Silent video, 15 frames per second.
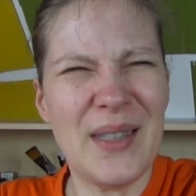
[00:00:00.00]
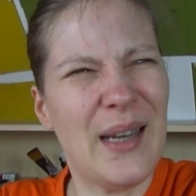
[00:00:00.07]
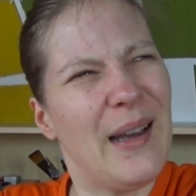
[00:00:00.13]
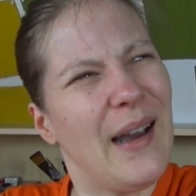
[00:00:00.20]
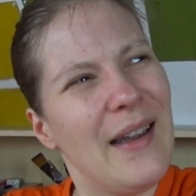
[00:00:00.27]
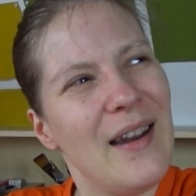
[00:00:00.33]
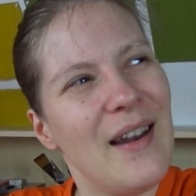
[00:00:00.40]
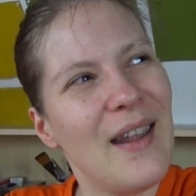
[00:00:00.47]

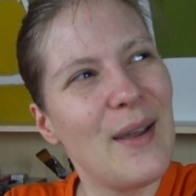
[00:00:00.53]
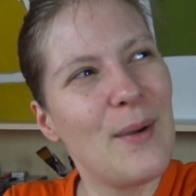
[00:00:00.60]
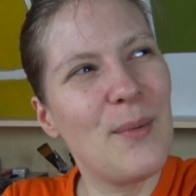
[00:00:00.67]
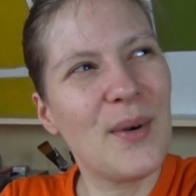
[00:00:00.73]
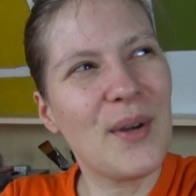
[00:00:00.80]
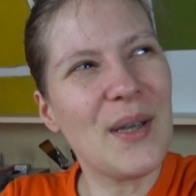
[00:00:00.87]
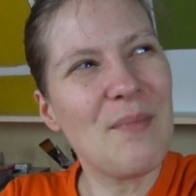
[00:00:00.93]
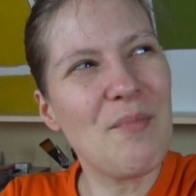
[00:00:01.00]
Kind of like
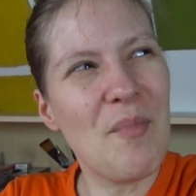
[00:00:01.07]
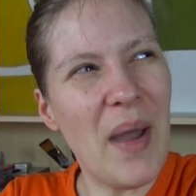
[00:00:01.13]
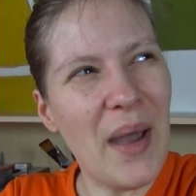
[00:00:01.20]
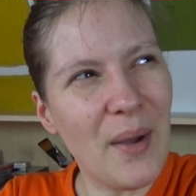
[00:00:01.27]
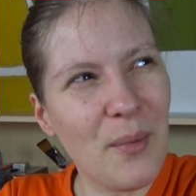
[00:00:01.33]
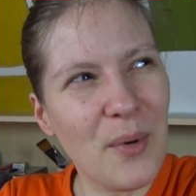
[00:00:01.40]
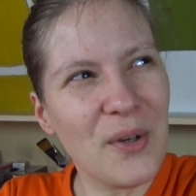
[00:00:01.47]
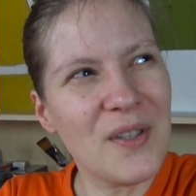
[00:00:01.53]
working
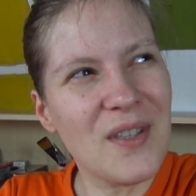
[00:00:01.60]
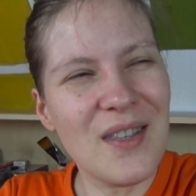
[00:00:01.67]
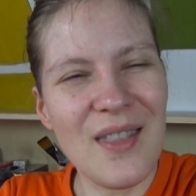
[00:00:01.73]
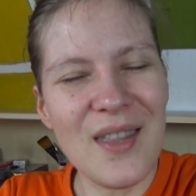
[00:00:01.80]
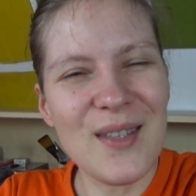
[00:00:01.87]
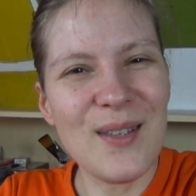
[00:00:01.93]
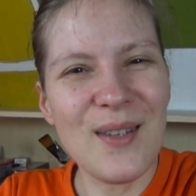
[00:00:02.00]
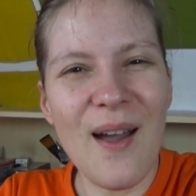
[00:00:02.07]
backwards this